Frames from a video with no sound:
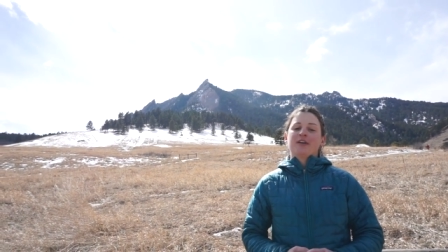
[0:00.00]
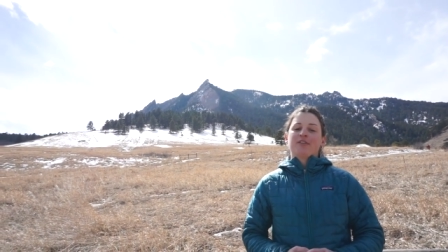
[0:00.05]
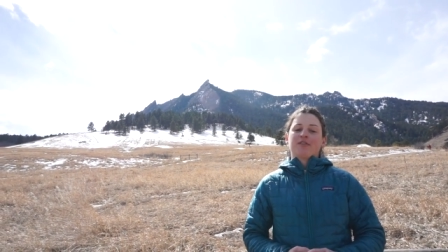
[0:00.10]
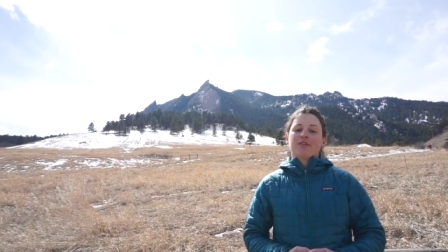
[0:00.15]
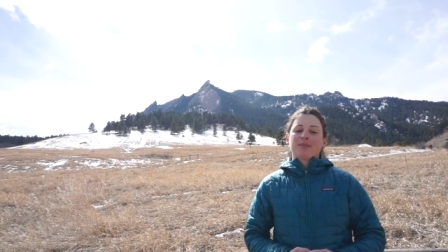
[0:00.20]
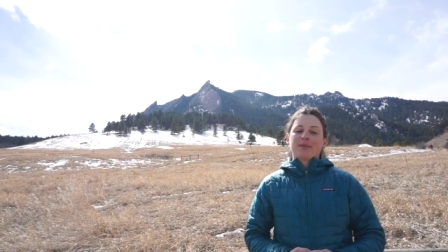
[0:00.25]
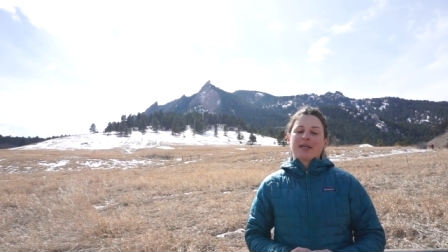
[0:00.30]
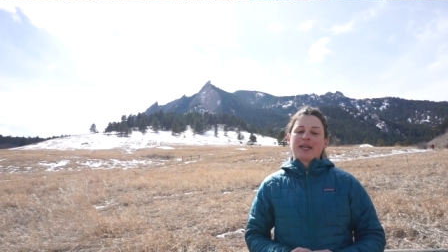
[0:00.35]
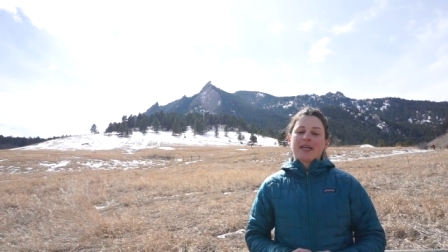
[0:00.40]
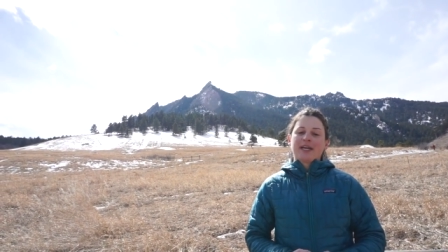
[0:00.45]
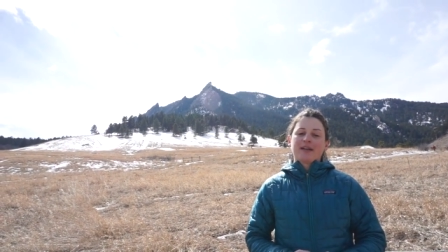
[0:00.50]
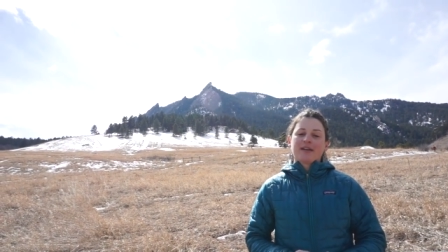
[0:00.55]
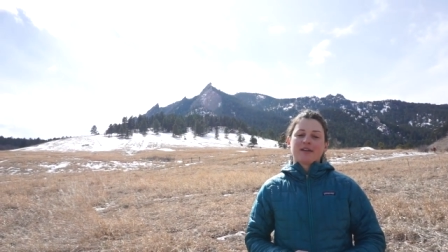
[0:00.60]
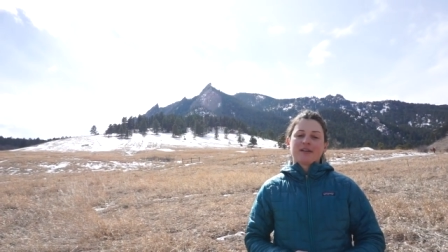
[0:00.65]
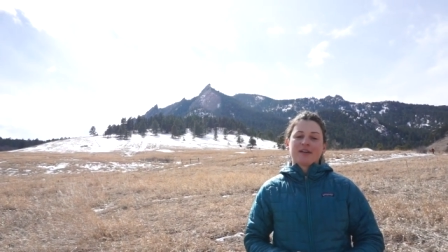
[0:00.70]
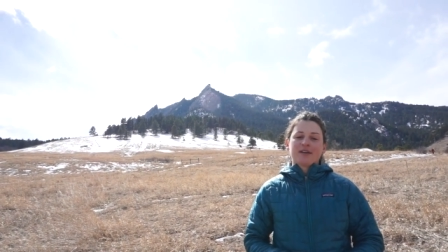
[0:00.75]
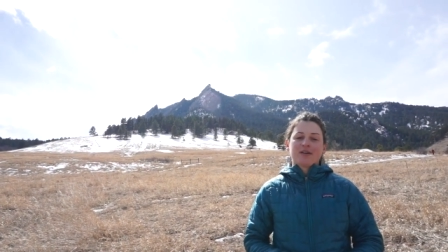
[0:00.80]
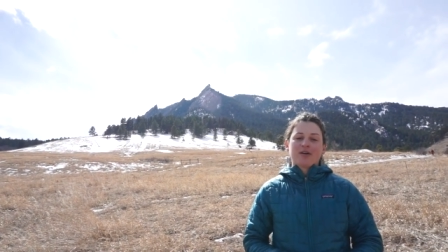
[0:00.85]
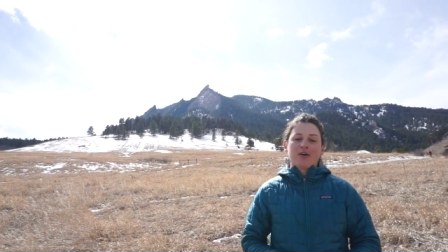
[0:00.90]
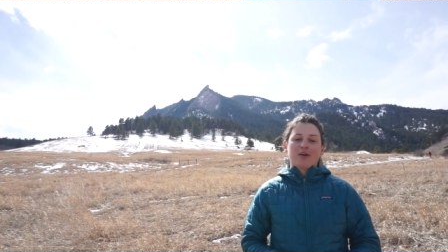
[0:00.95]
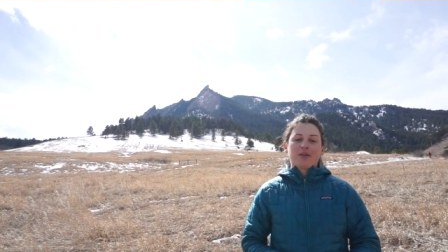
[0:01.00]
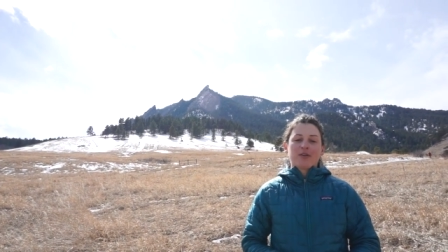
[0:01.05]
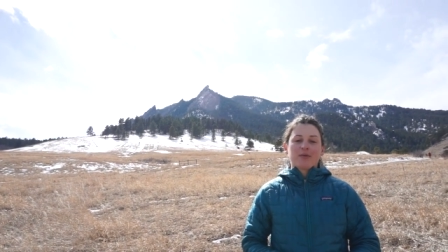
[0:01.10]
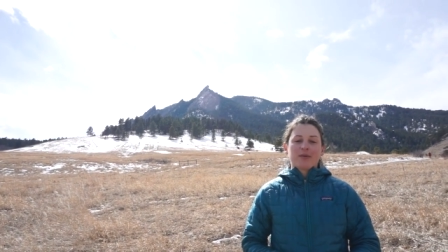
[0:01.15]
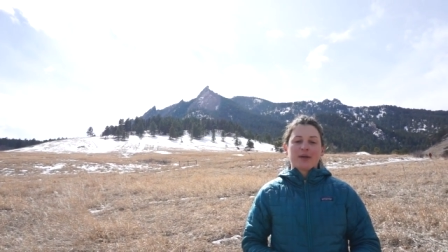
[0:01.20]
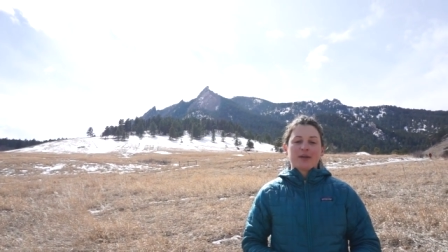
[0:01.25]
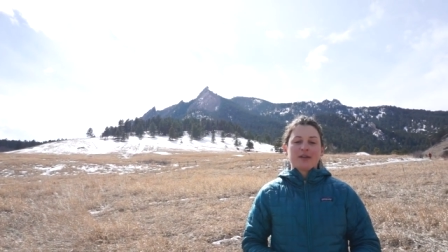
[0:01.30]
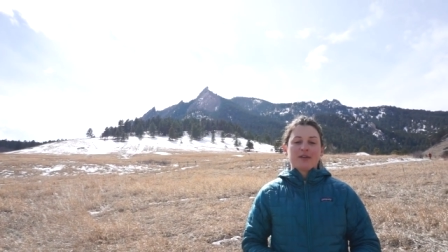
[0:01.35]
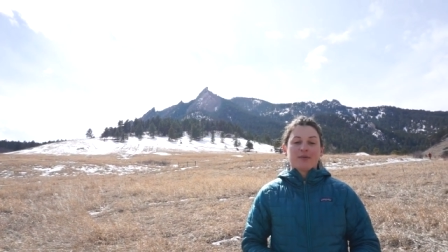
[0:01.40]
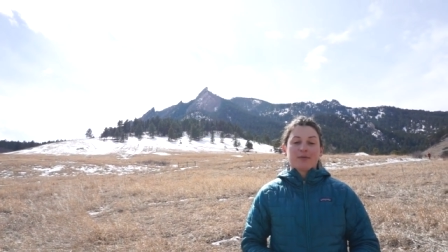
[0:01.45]
from Canada all the
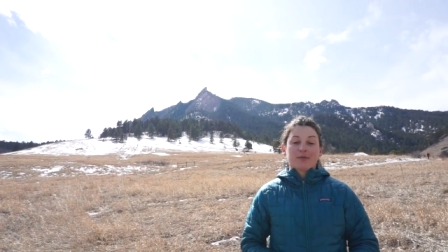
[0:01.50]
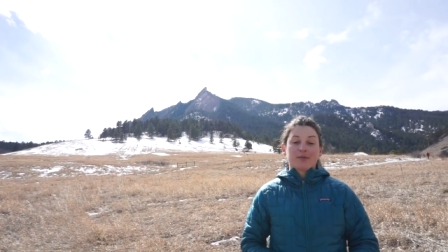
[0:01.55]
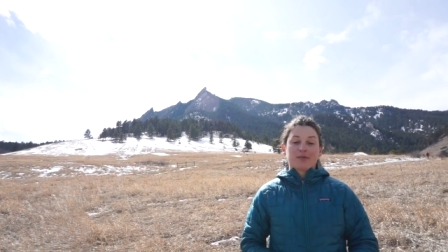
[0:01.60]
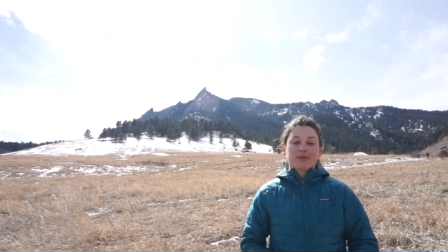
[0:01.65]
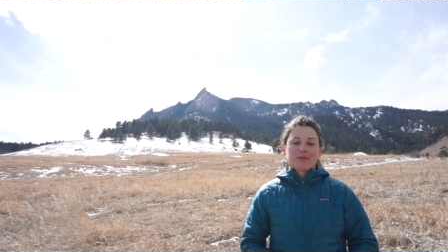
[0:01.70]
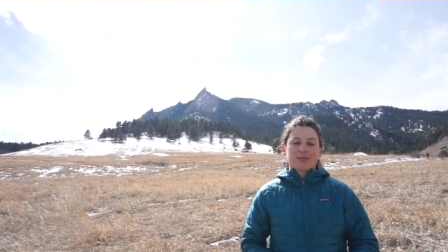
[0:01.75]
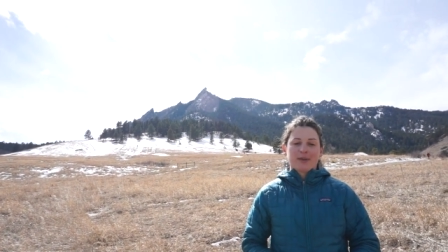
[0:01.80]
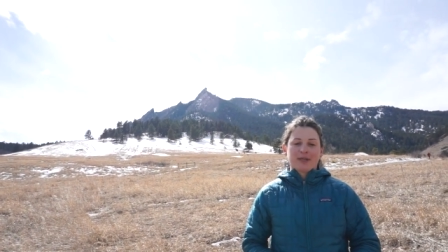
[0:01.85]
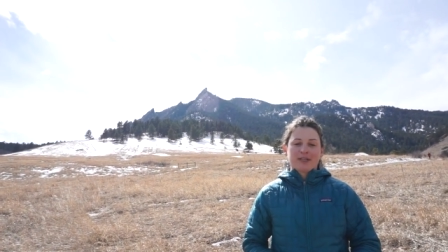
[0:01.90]
way to northern